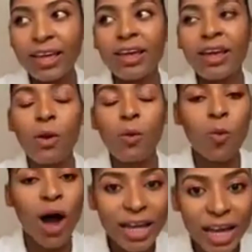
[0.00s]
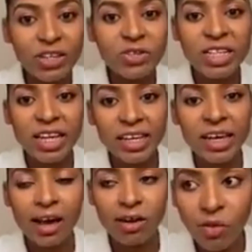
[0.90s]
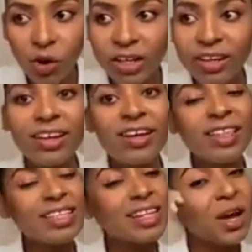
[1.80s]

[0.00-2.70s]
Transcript: Like, why are you taking her phone?